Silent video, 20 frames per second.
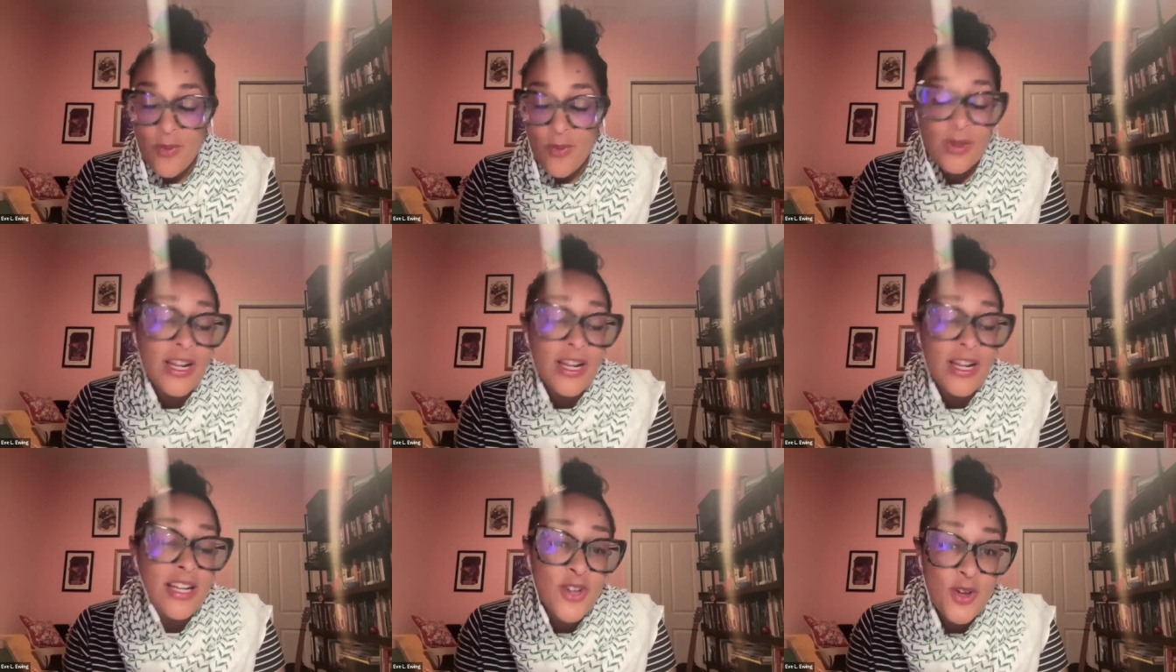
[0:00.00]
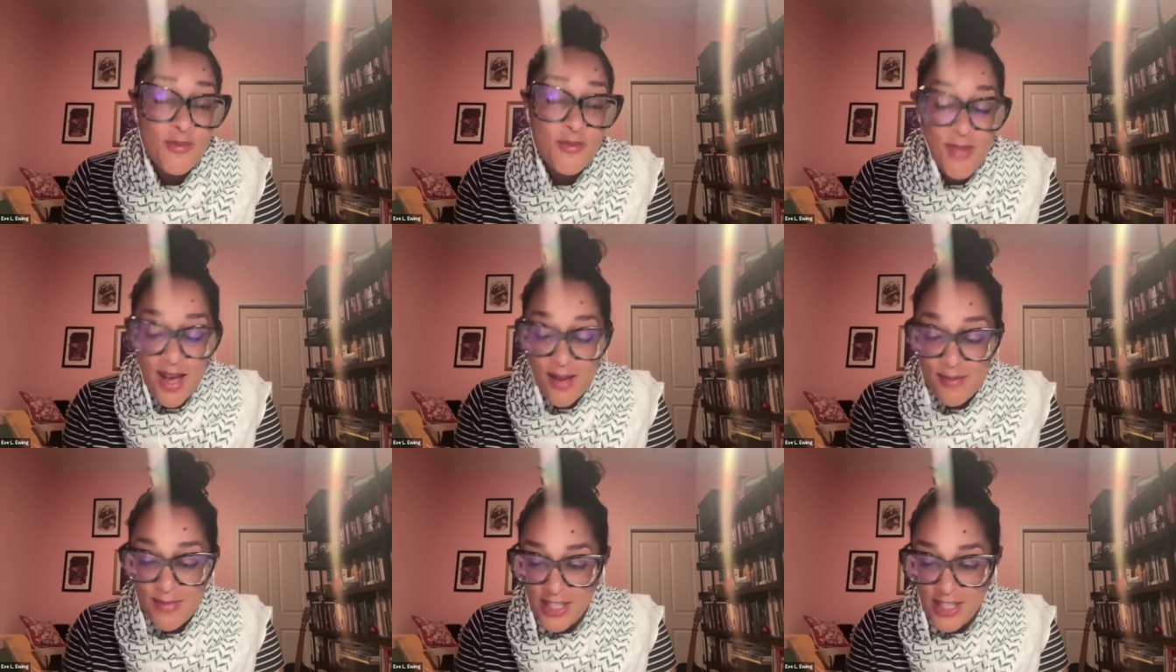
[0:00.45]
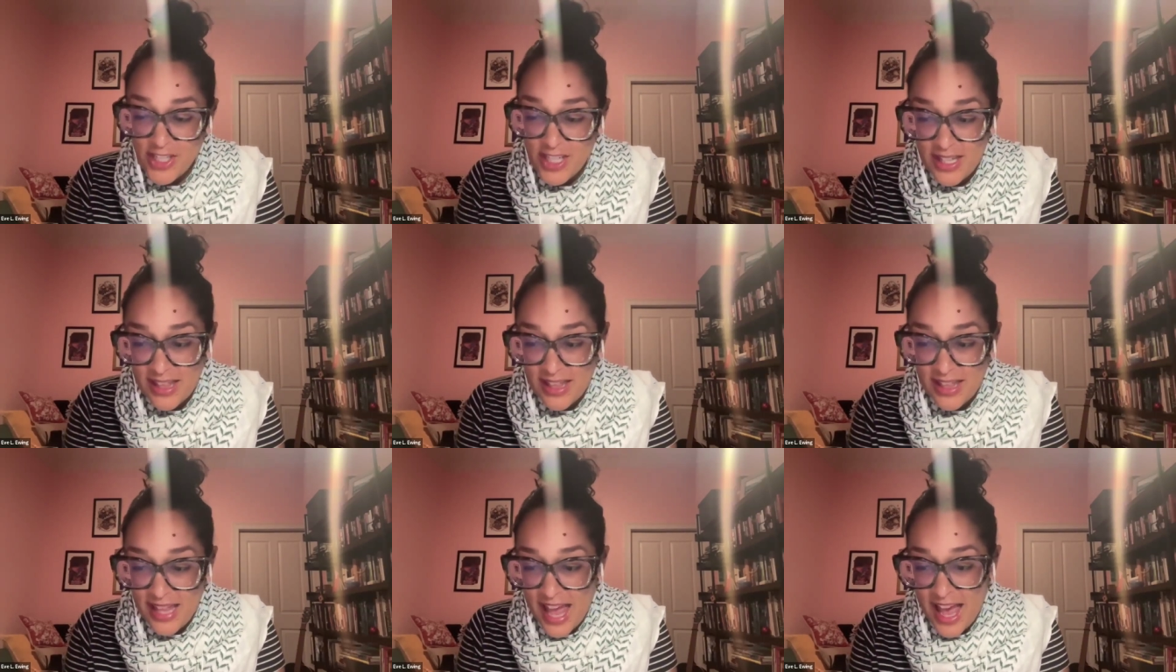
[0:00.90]
When I told Mommy,
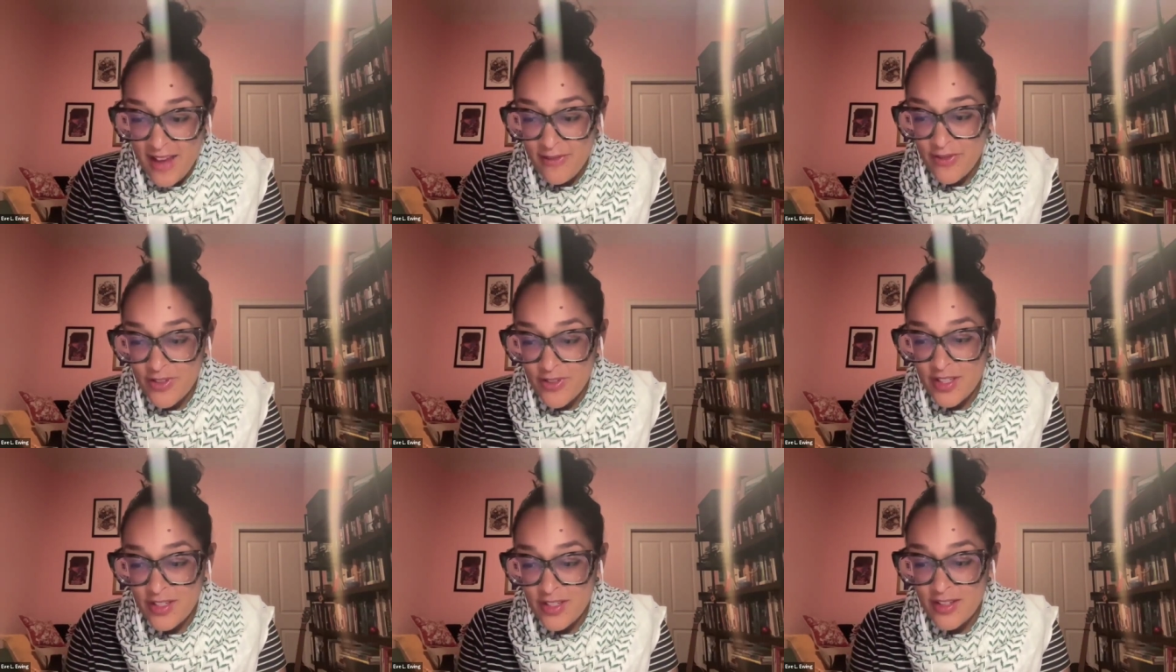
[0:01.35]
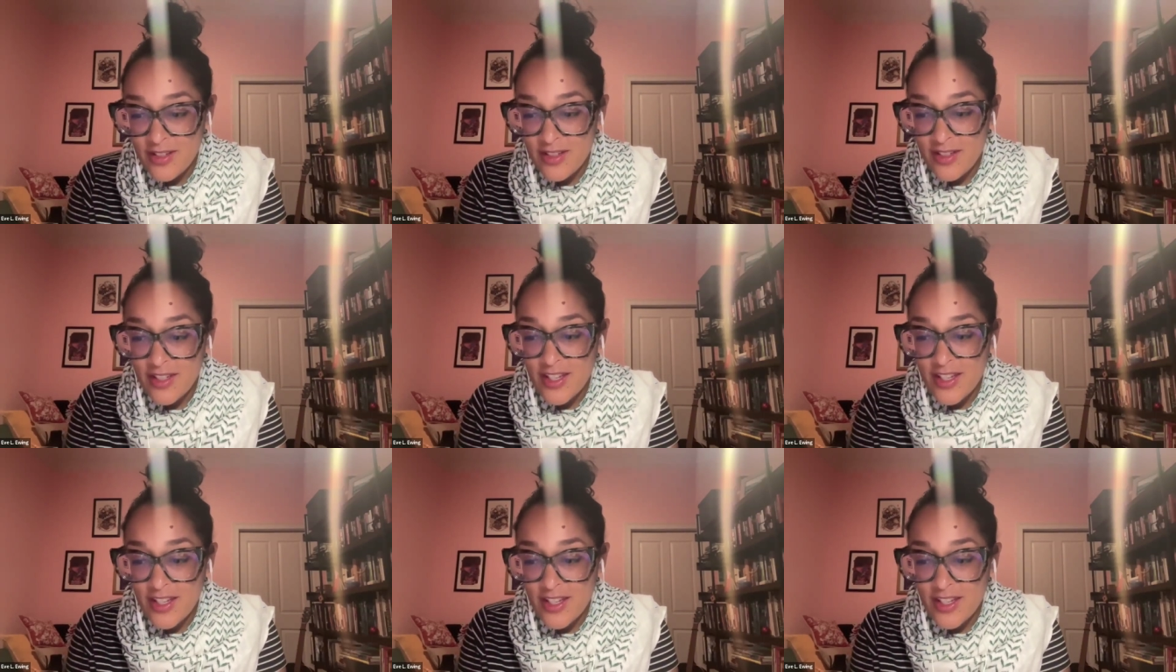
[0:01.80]
she laughed.